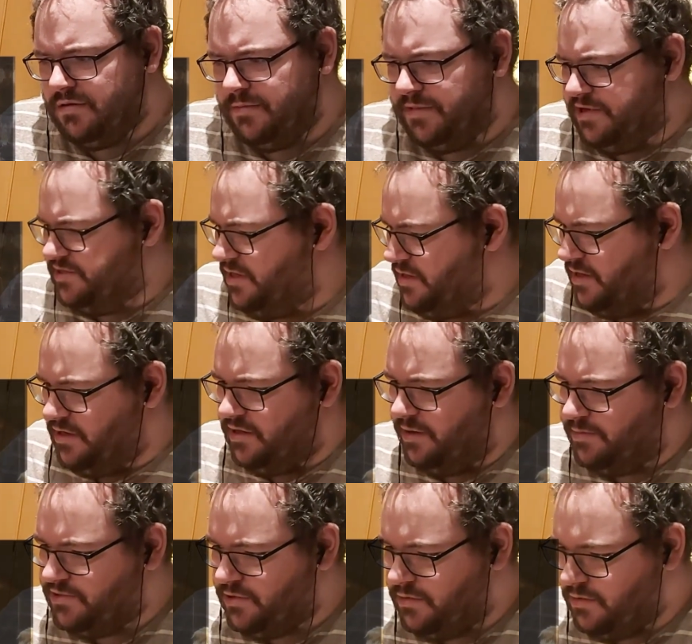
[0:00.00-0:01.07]
I mean, is that the end of the
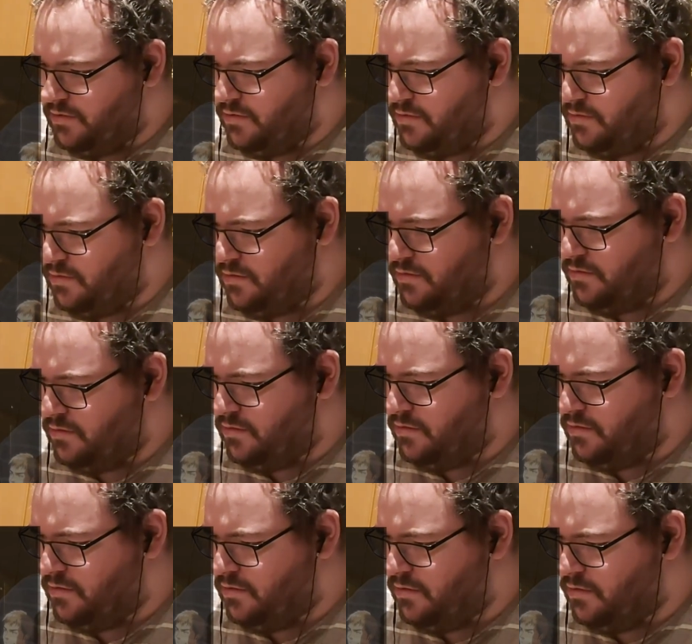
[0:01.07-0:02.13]
episode?
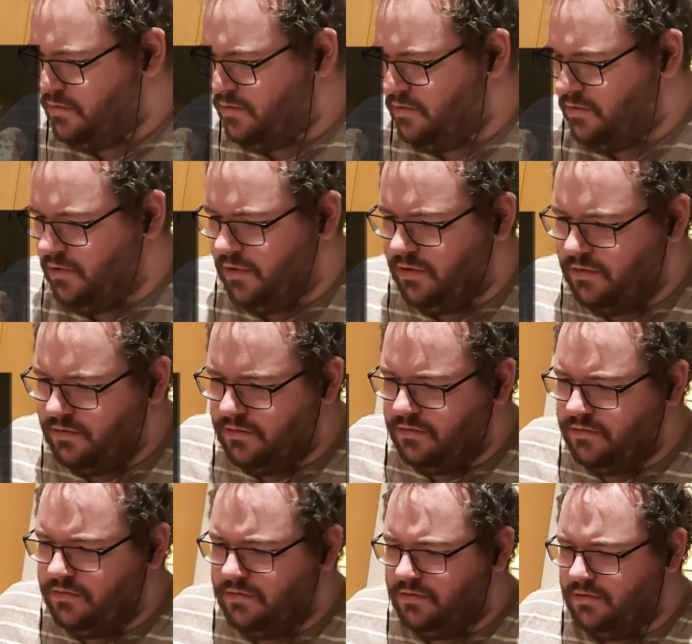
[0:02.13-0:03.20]
No,
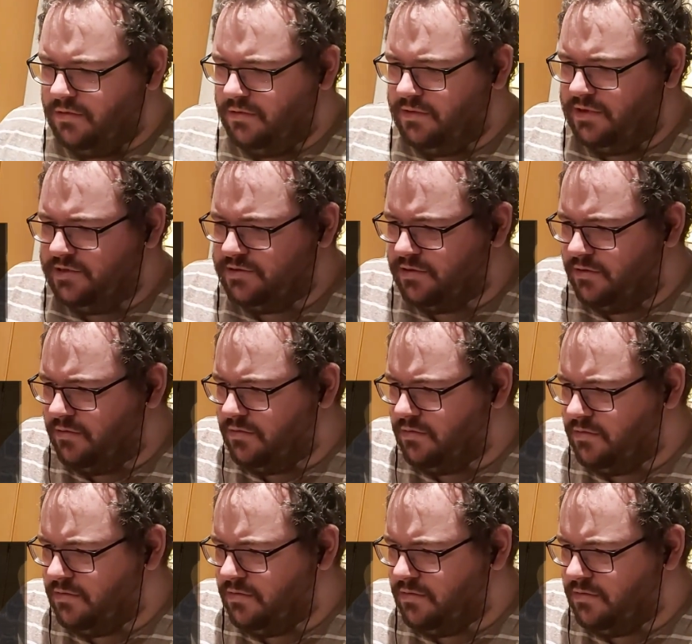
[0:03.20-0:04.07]
I don't think so.